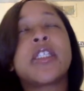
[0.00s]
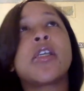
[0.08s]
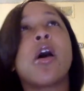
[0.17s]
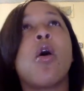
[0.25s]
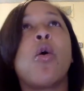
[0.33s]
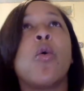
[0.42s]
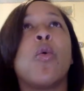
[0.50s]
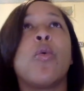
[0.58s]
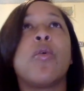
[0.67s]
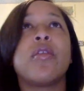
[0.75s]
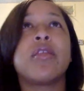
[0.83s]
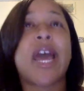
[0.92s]

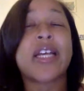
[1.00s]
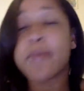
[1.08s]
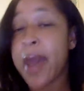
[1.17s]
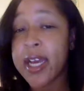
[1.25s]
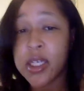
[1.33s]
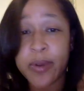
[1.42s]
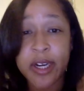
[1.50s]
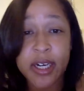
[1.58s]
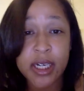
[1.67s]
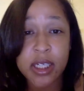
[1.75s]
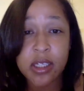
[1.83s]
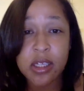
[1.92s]
So that's my
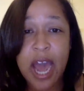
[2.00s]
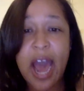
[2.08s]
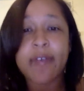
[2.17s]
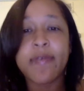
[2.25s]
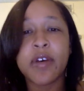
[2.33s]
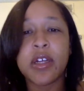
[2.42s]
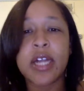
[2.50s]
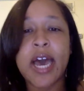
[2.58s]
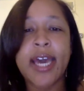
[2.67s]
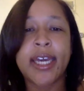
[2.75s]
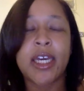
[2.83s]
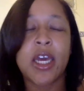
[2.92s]
experience. I feel
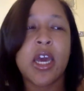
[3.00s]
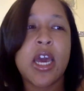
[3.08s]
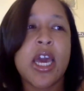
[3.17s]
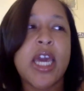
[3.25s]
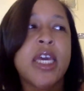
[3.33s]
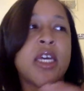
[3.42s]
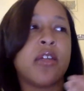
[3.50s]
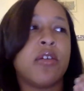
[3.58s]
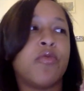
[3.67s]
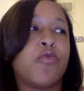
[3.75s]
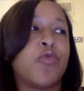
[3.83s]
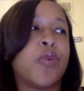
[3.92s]
like it
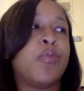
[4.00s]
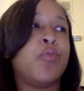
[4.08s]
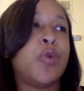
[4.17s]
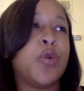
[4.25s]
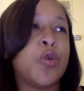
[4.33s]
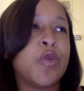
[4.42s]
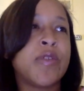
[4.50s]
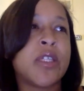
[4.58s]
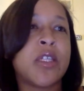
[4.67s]
removes